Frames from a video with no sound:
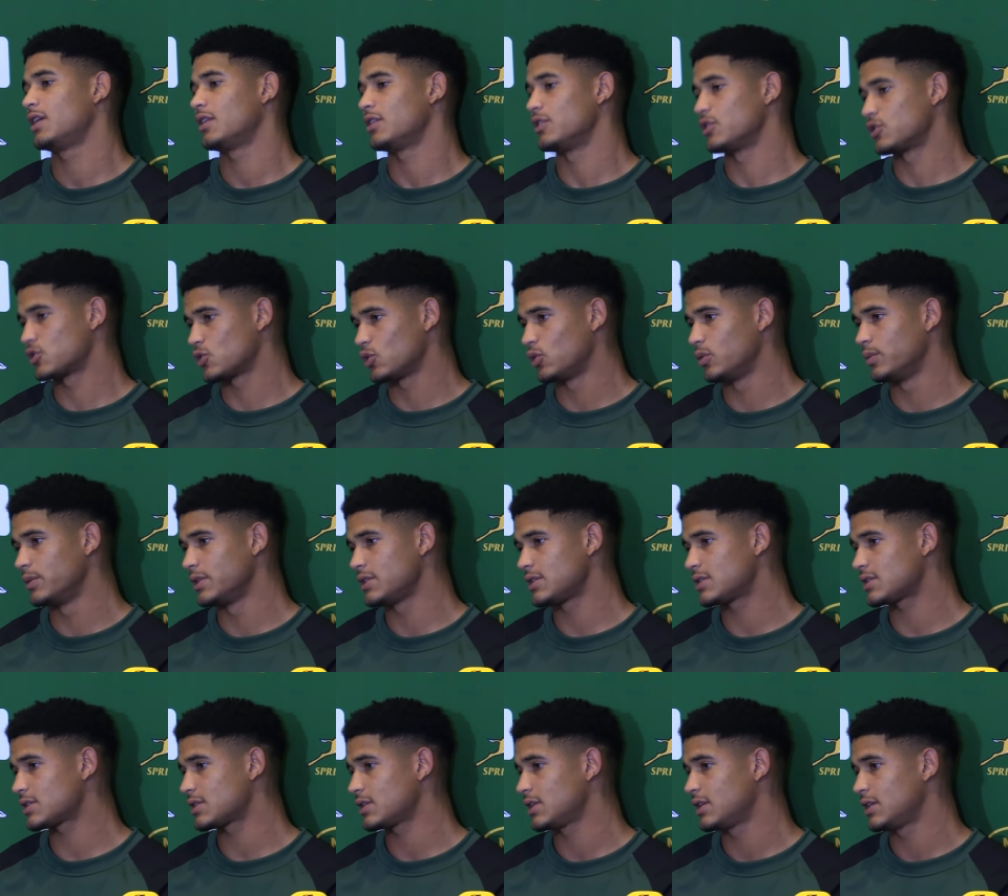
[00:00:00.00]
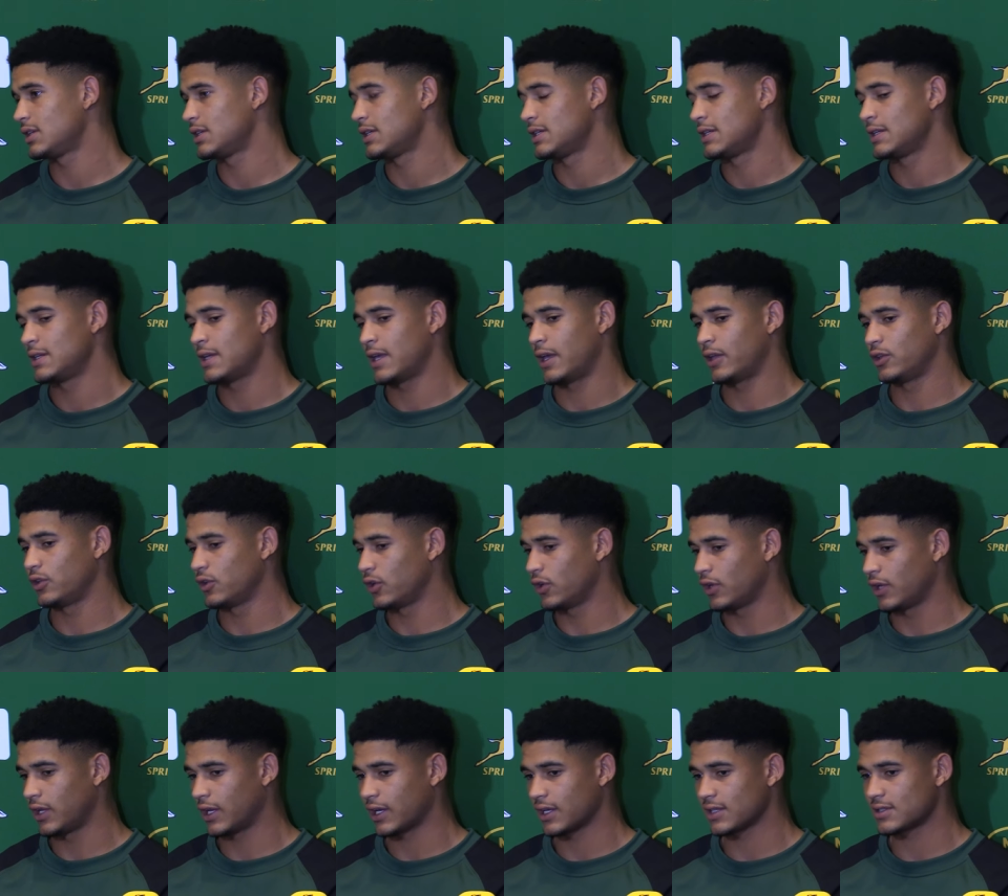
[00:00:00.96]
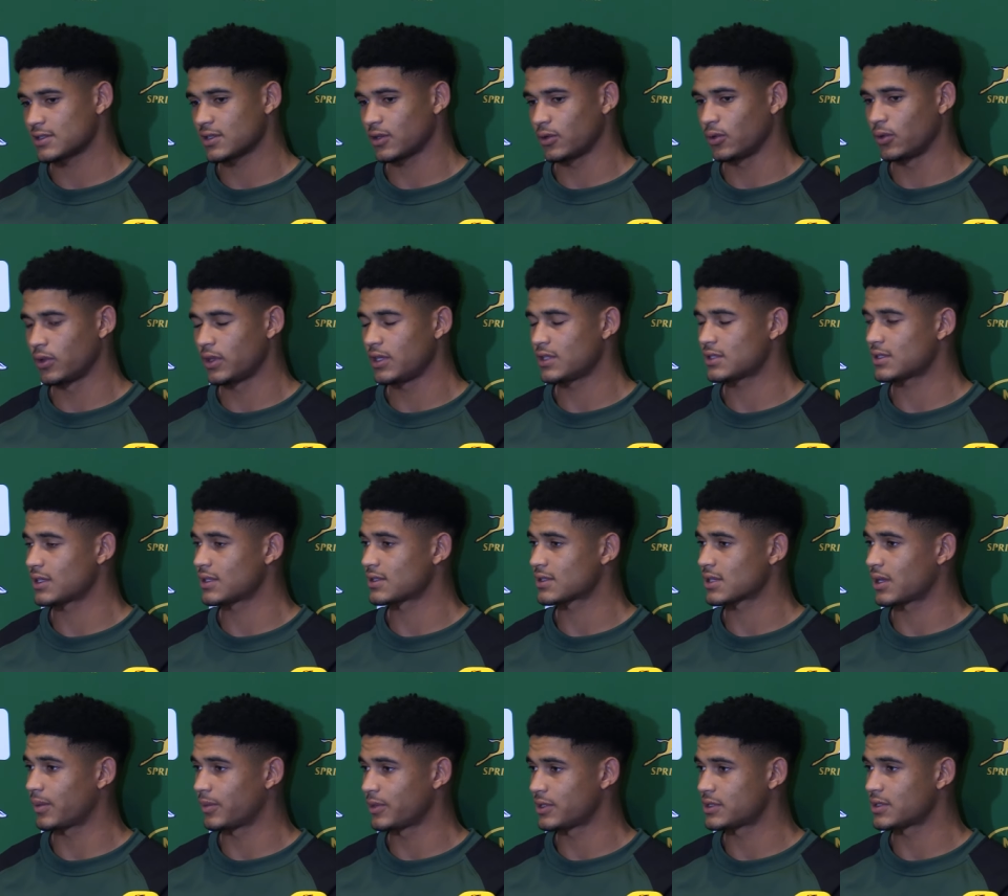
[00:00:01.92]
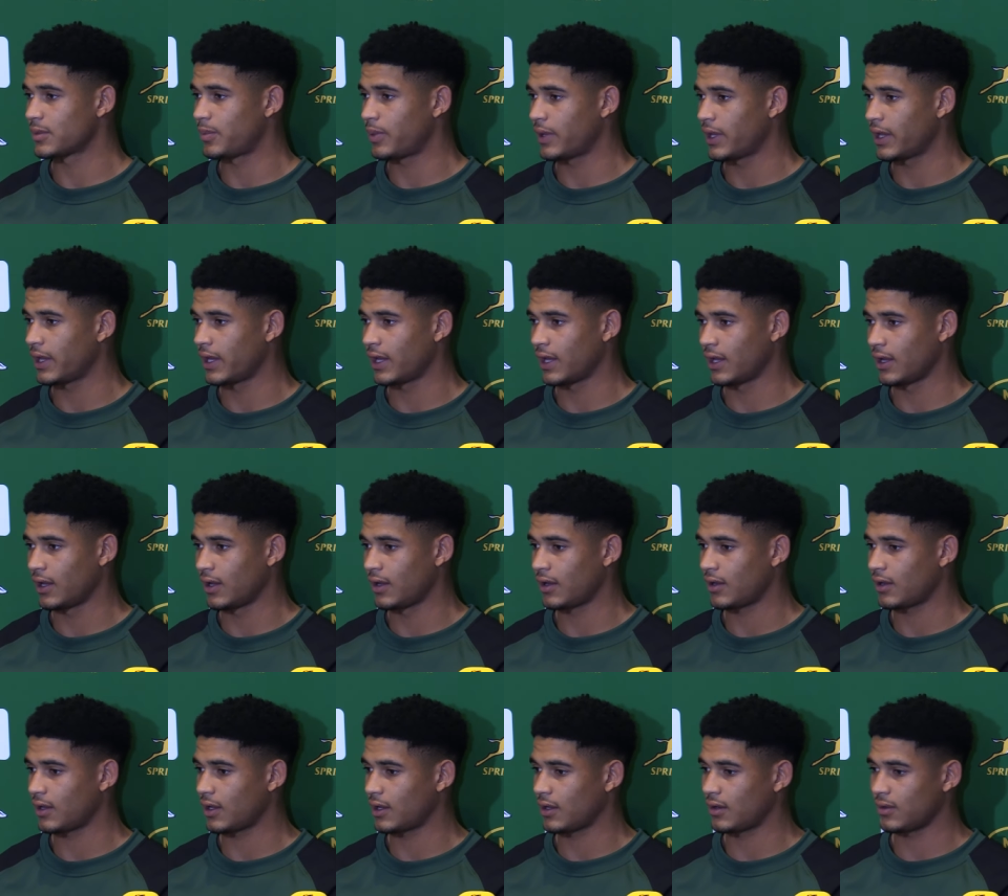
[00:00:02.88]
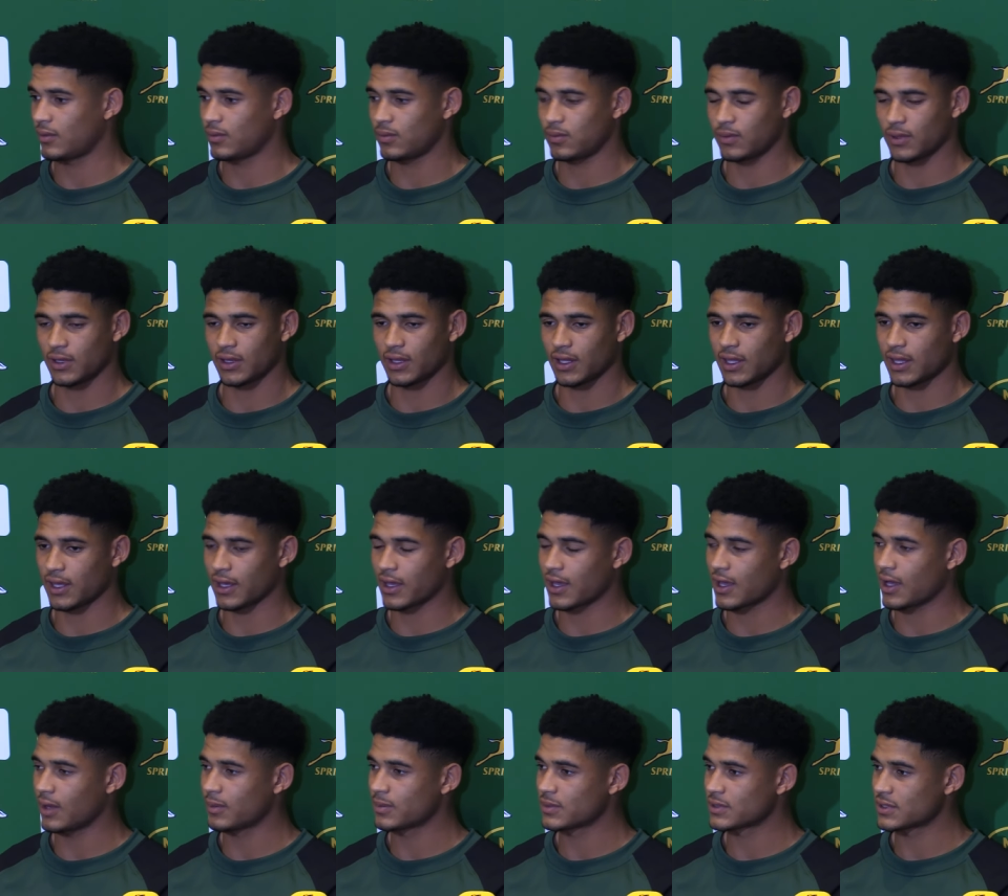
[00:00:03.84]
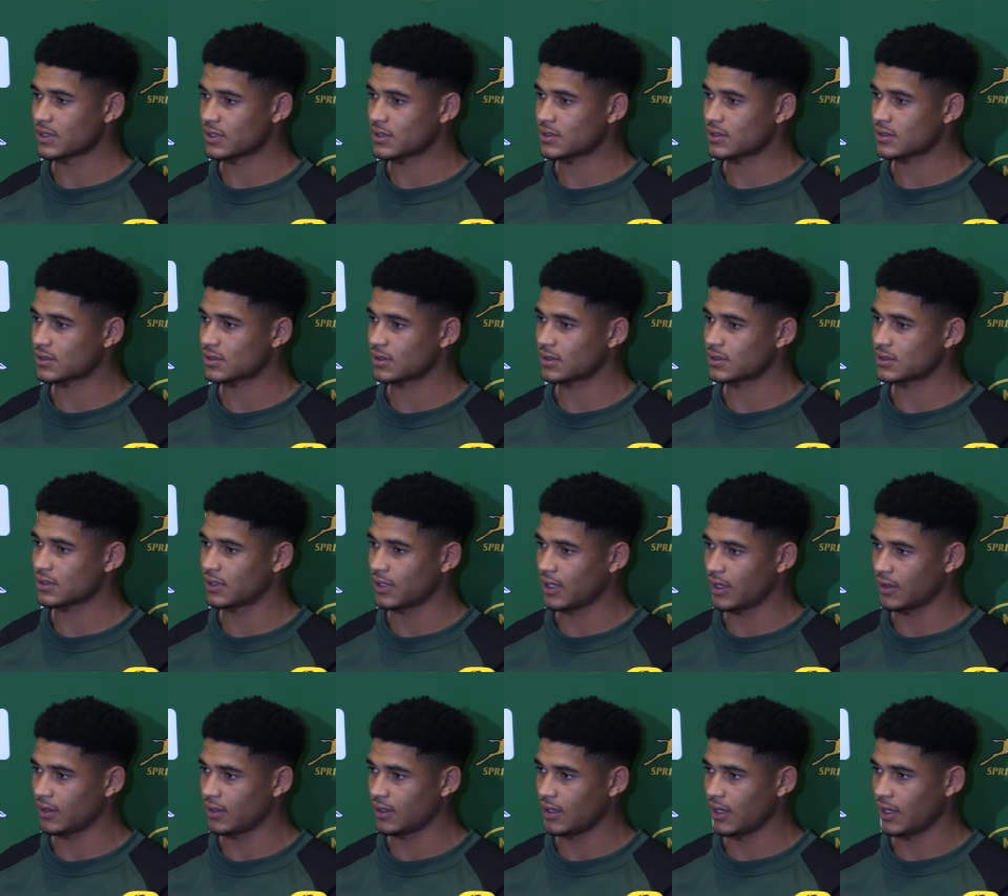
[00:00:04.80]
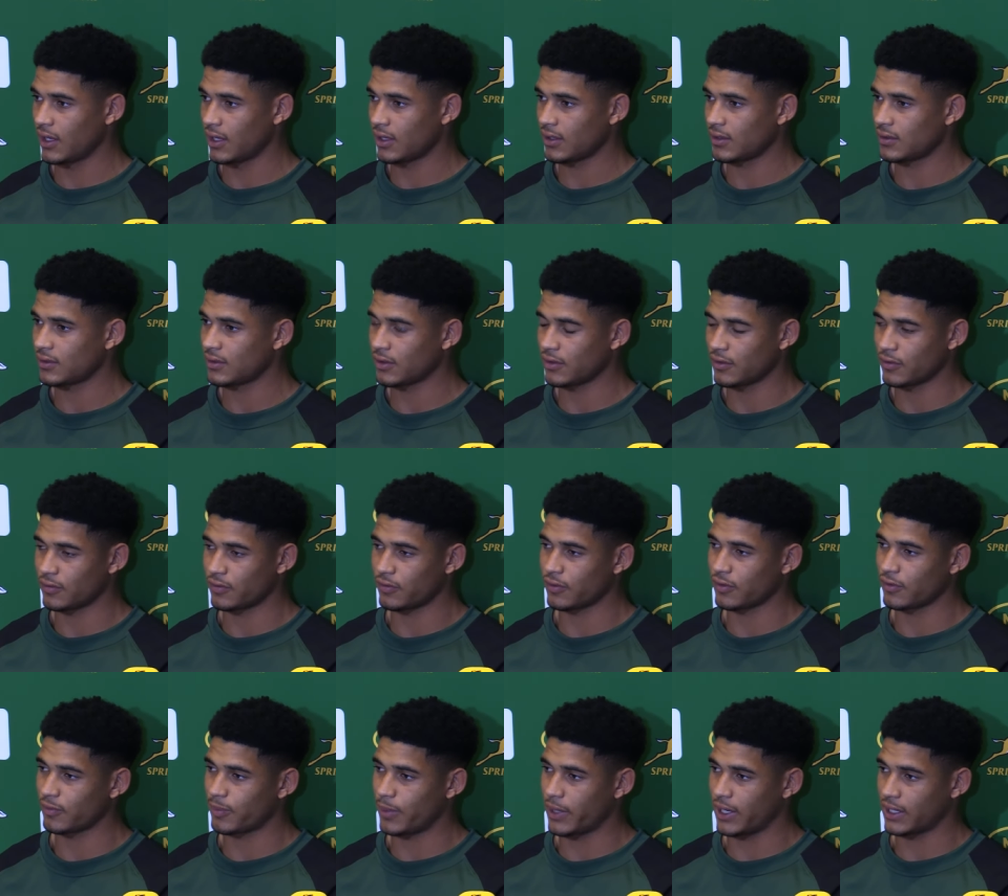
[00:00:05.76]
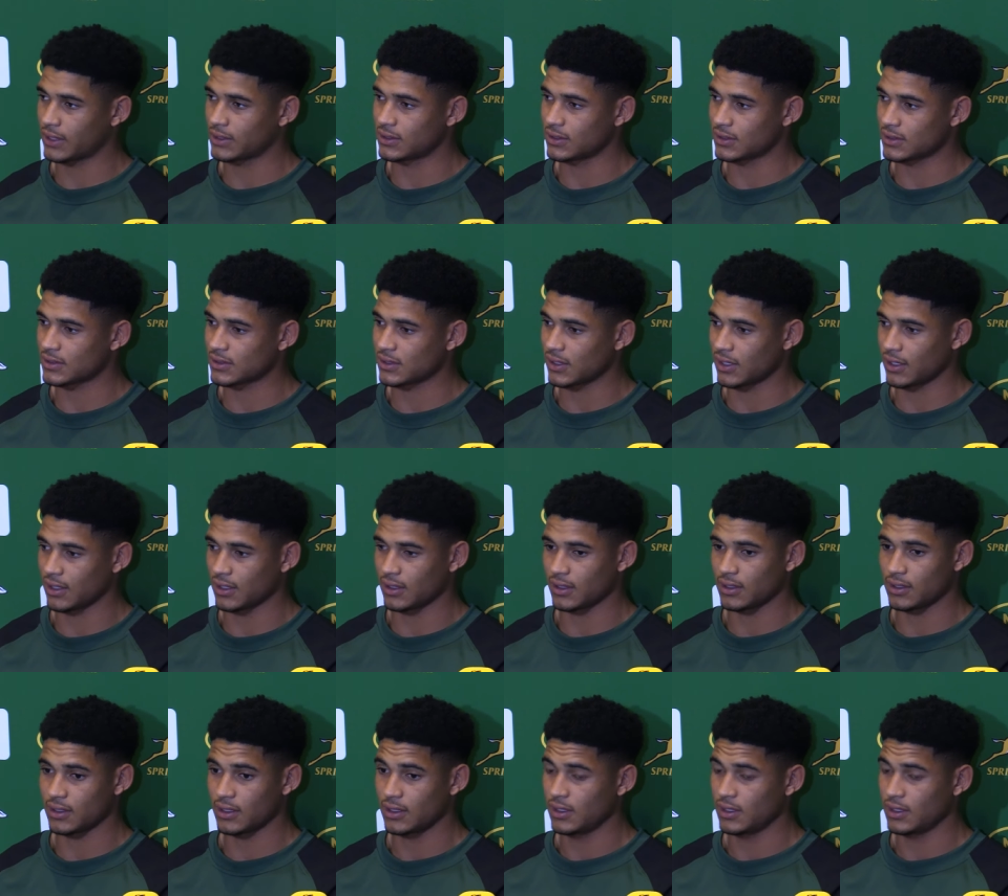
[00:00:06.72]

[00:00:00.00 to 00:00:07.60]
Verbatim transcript: the Stormers. And, you know, like I said, all these things come into play, and when the kick comes, it's another day of practice, and